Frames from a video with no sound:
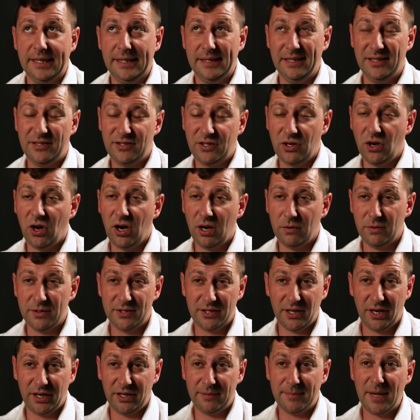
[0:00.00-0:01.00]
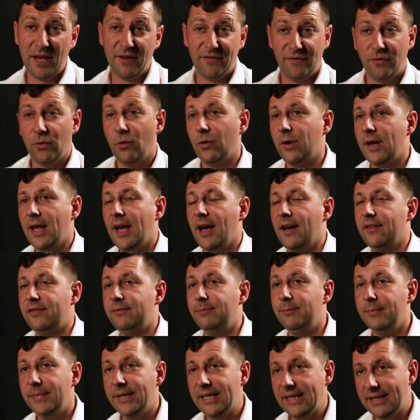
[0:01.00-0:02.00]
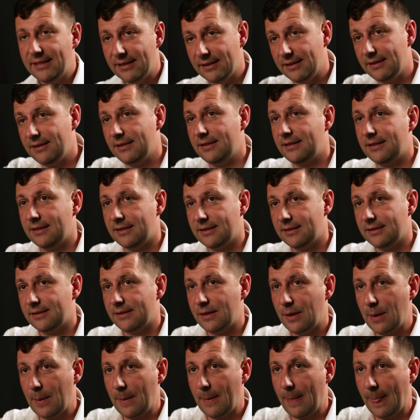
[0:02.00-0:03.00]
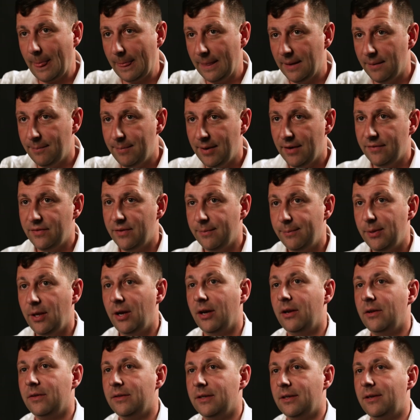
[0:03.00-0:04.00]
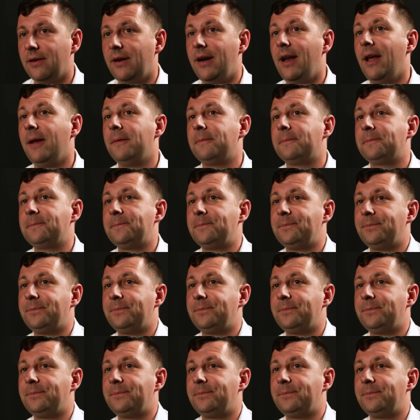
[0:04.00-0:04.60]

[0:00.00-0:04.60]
This guy was only about 4.5 metres above the bloke on the ground.